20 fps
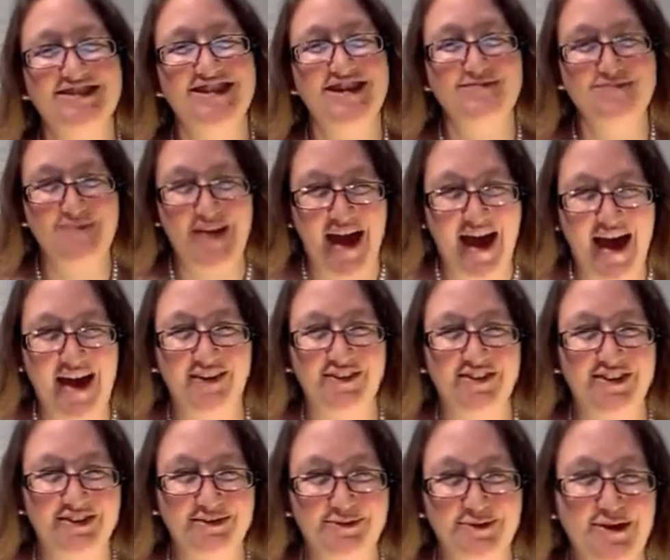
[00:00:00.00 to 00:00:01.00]

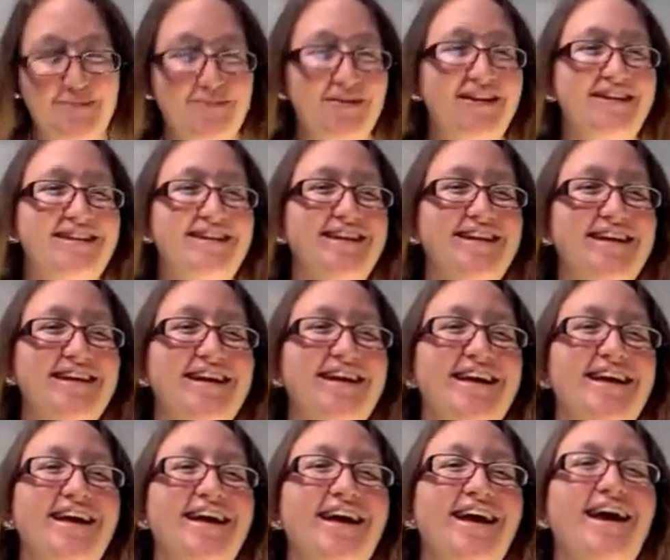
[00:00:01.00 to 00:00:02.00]
Empowered Women.
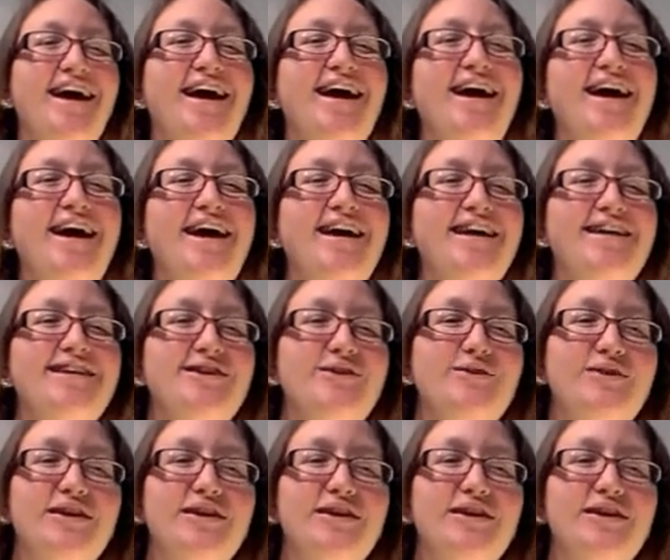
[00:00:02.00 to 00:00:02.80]
You